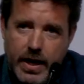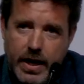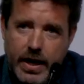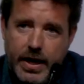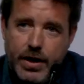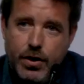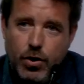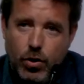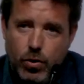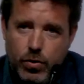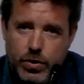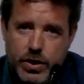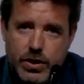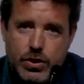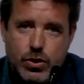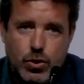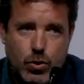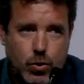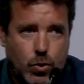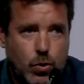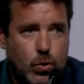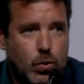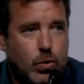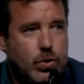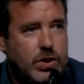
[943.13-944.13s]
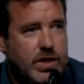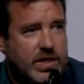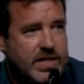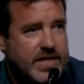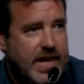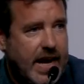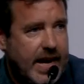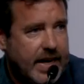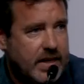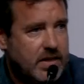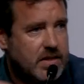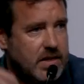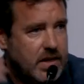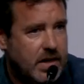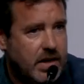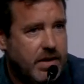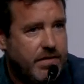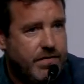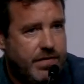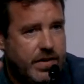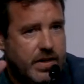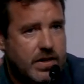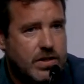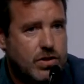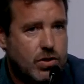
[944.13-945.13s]
in order to detect
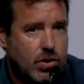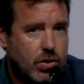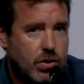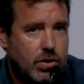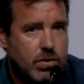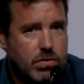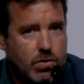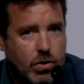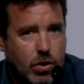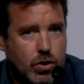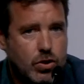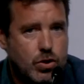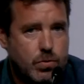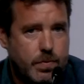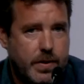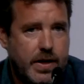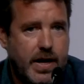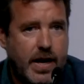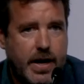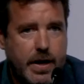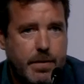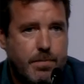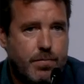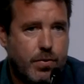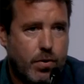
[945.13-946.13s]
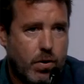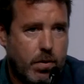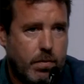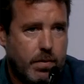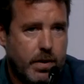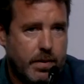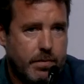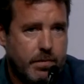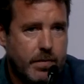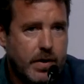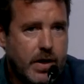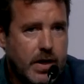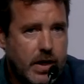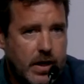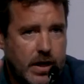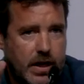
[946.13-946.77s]
if there's going to be any problem